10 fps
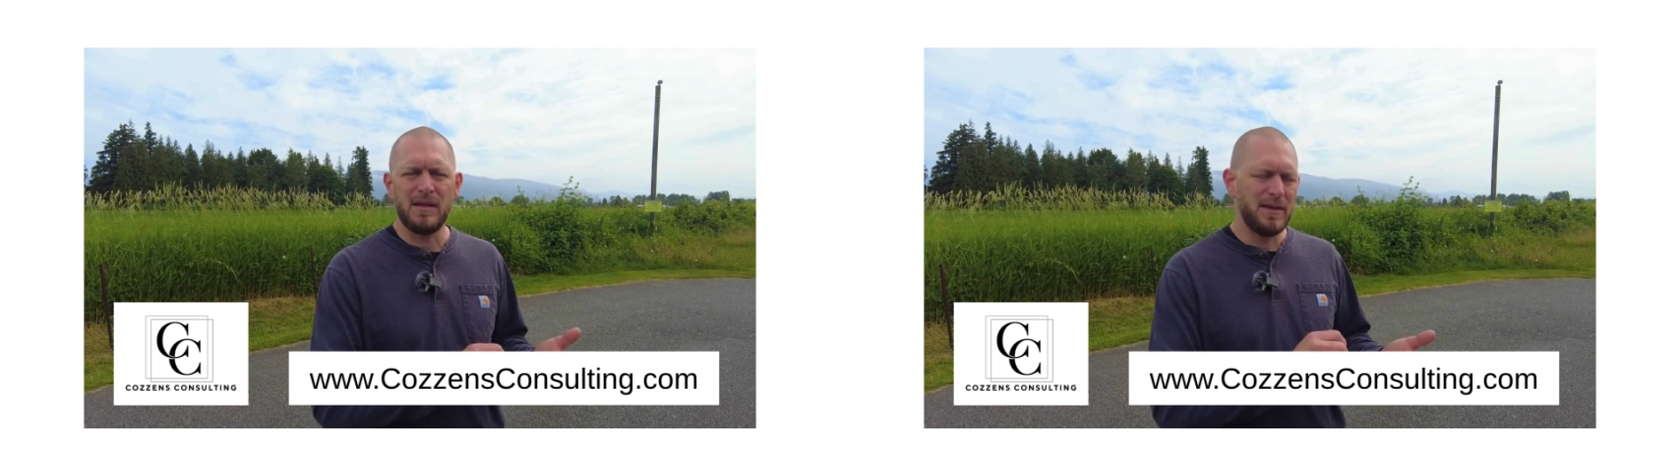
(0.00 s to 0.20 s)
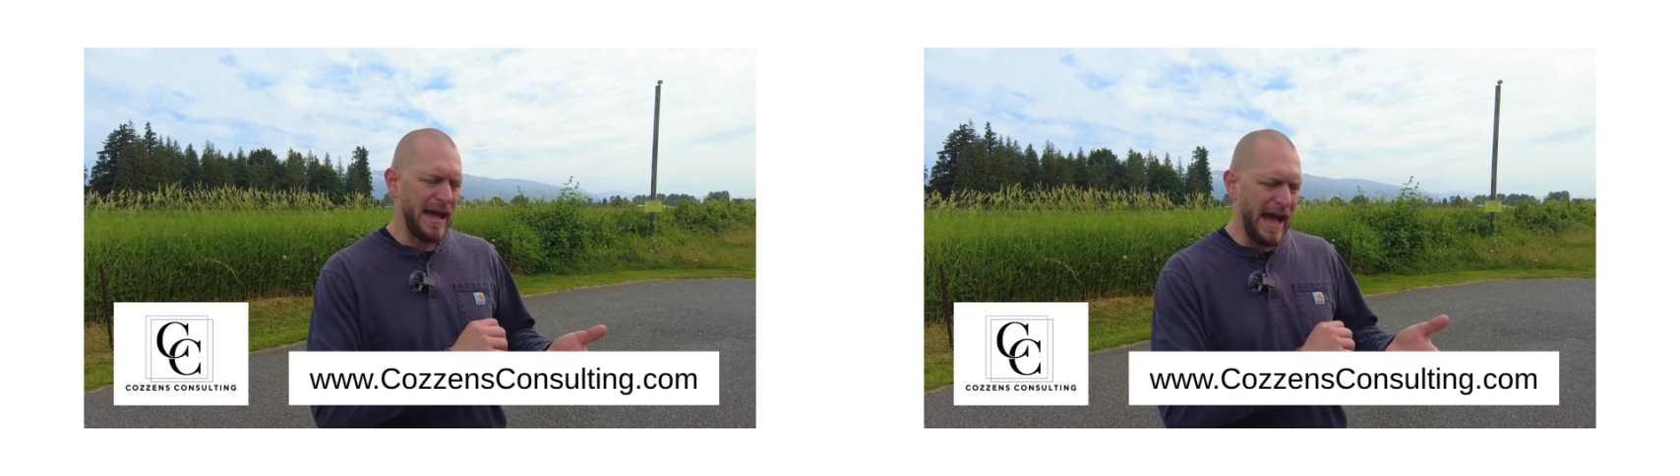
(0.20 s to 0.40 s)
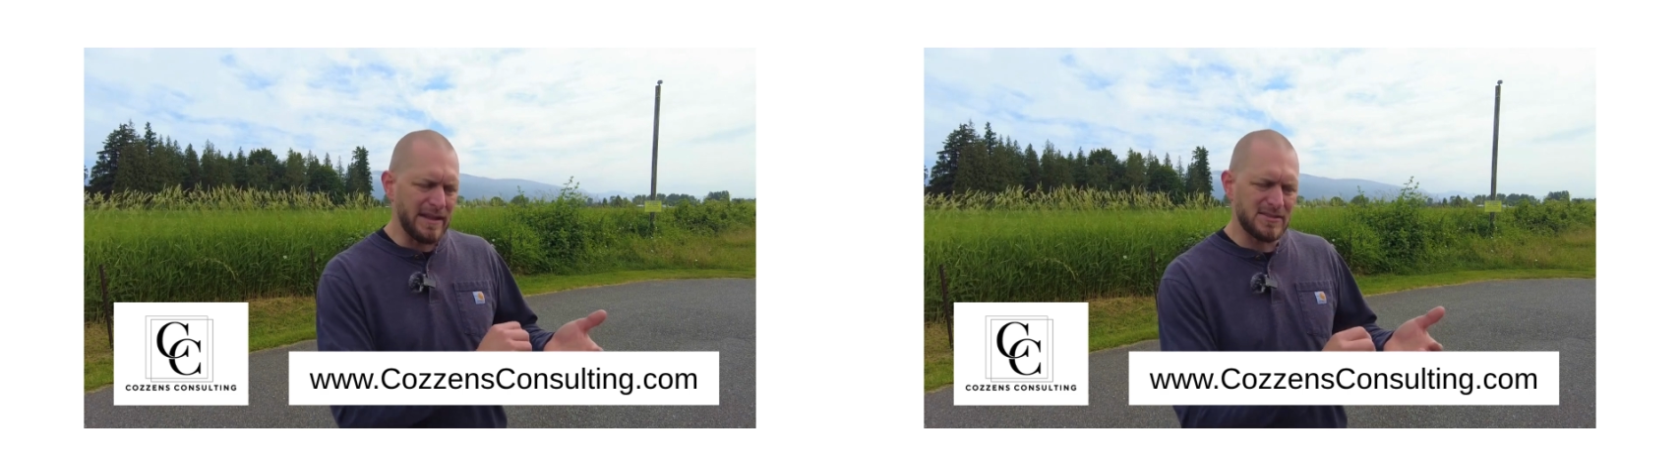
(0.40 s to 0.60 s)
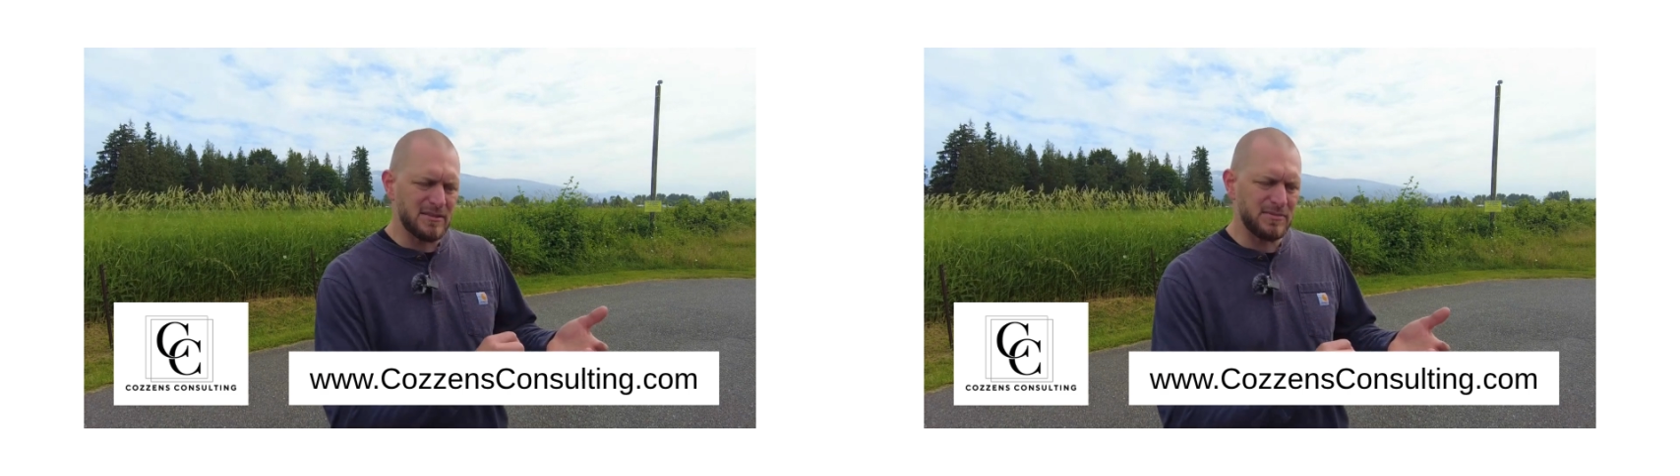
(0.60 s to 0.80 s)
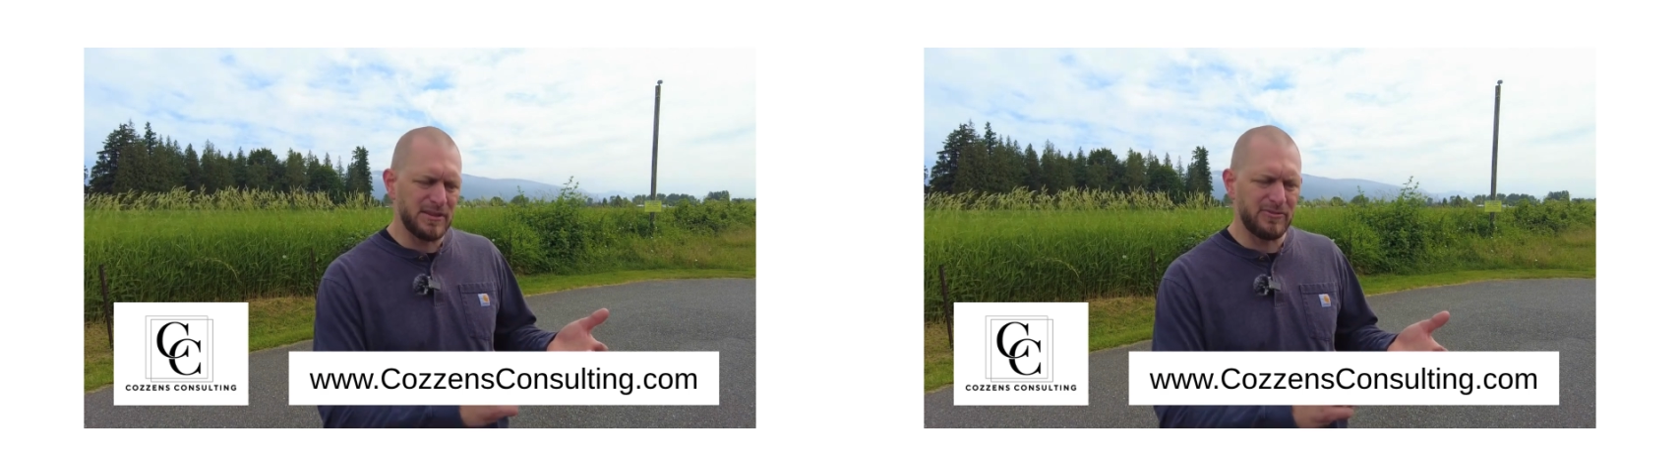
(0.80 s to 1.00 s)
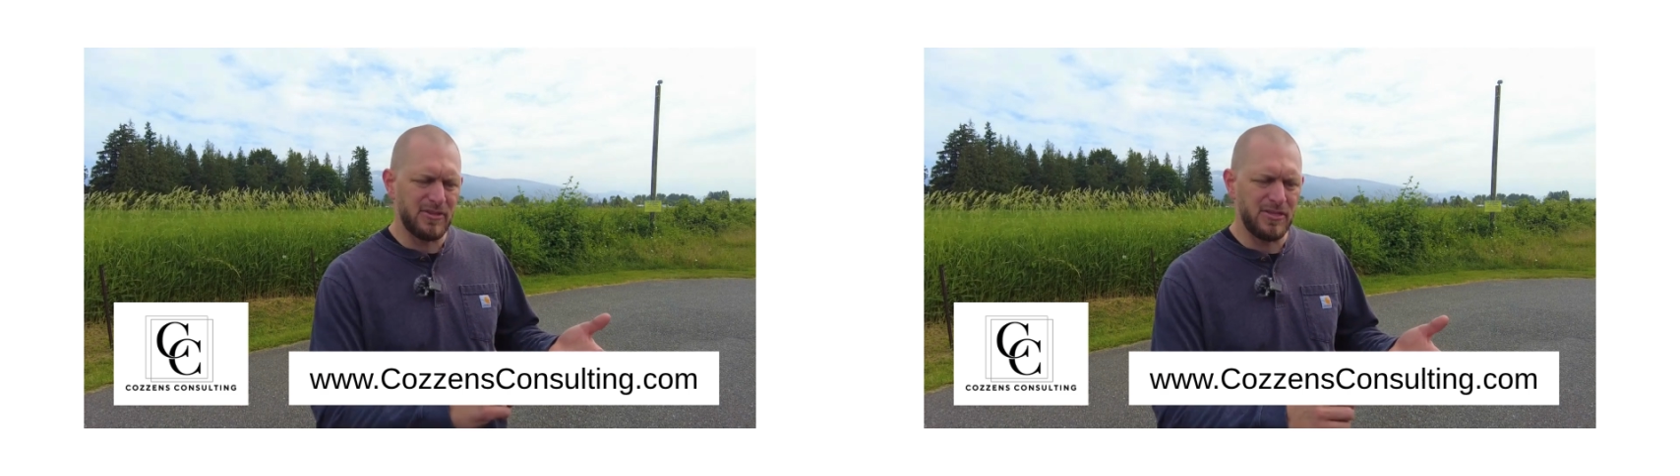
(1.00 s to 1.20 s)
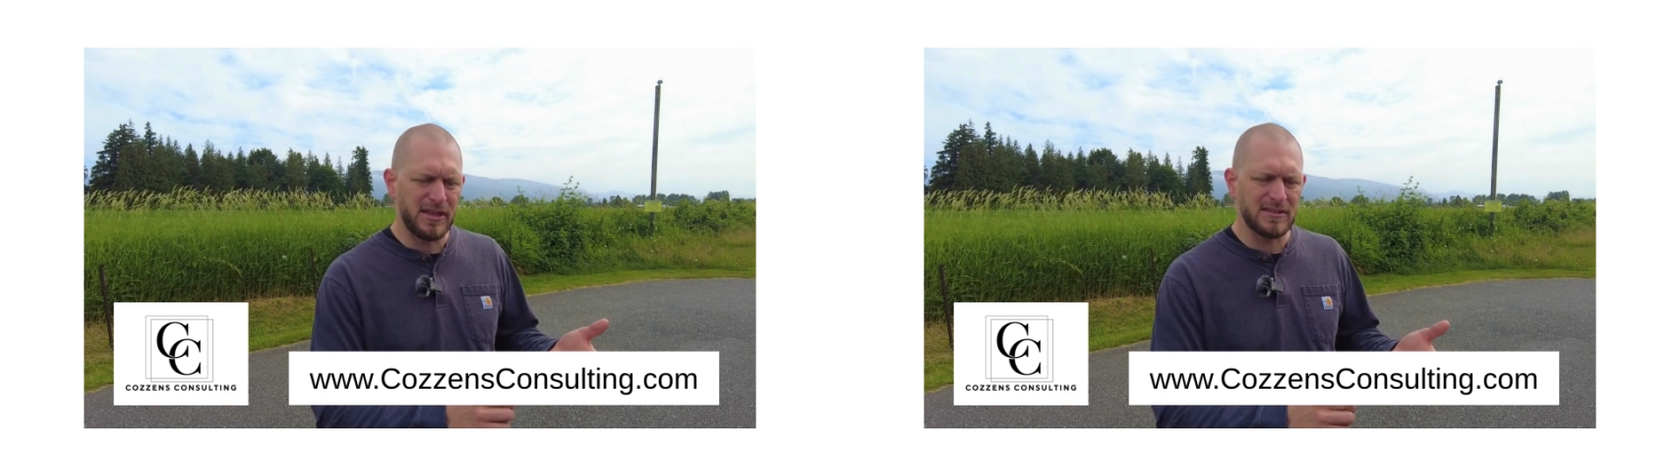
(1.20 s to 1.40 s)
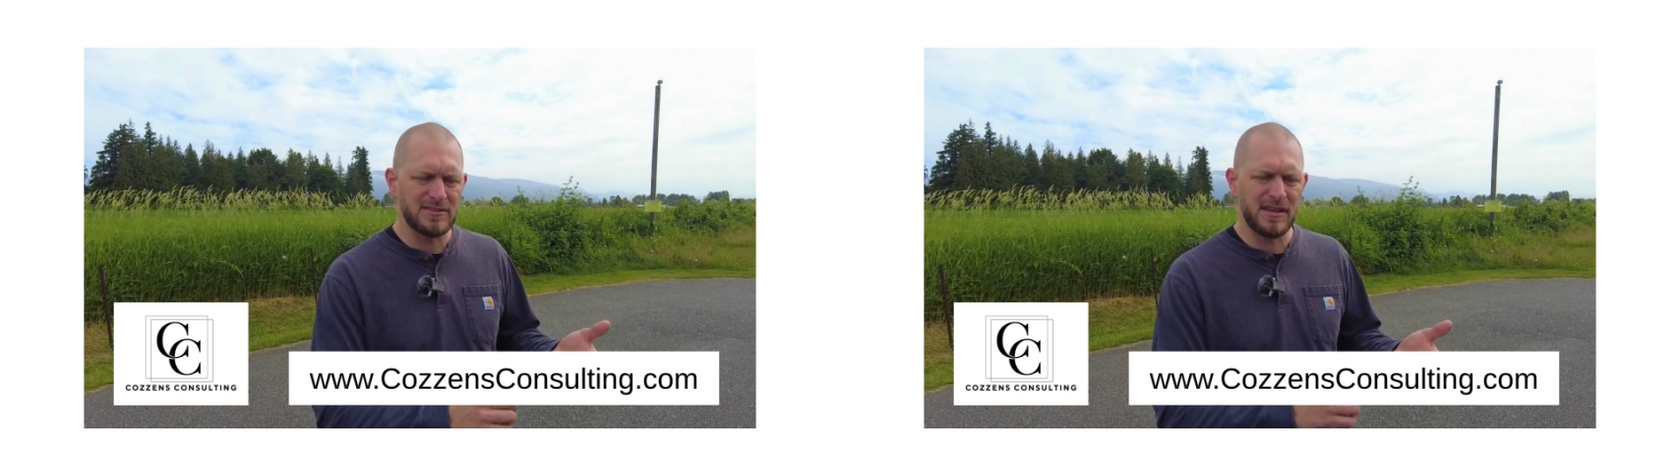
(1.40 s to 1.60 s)
maybe add some different
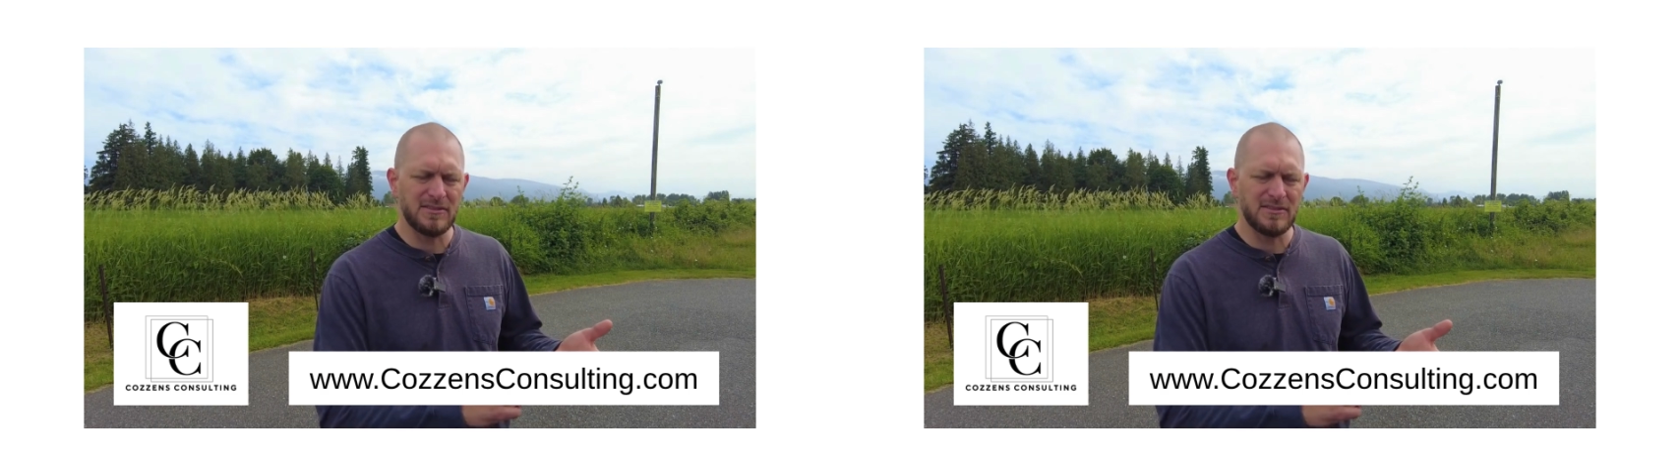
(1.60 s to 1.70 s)
things